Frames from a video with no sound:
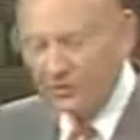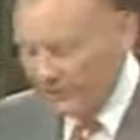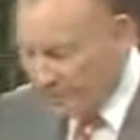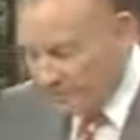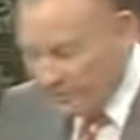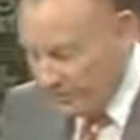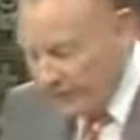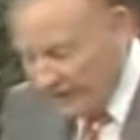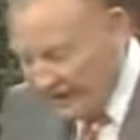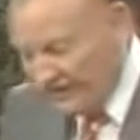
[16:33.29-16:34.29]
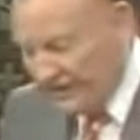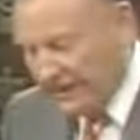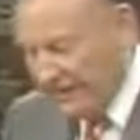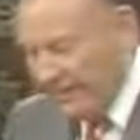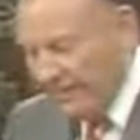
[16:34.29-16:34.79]
the Egyptians at that
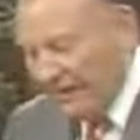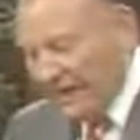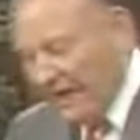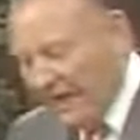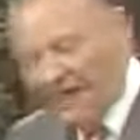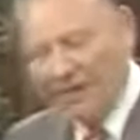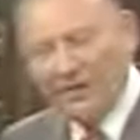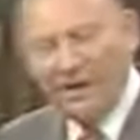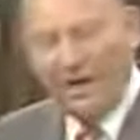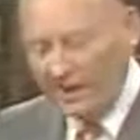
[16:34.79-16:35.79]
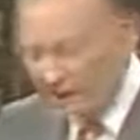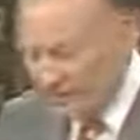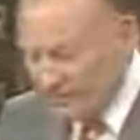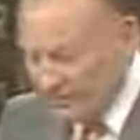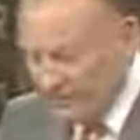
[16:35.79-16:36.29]
time had a
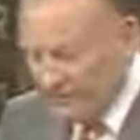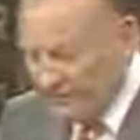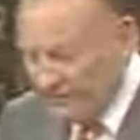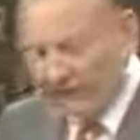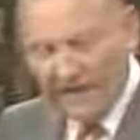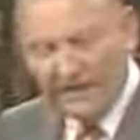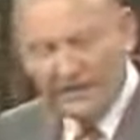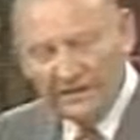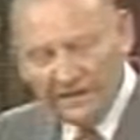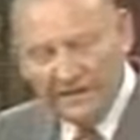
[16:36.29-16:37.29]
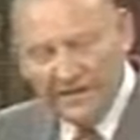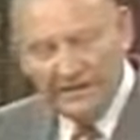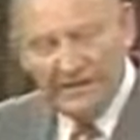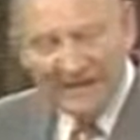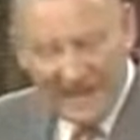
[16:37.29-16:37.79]
goddess that had the head
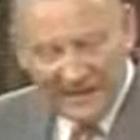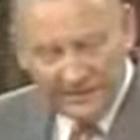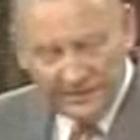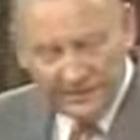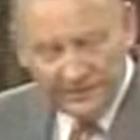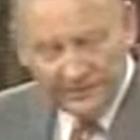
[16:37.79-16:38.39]
of a cat.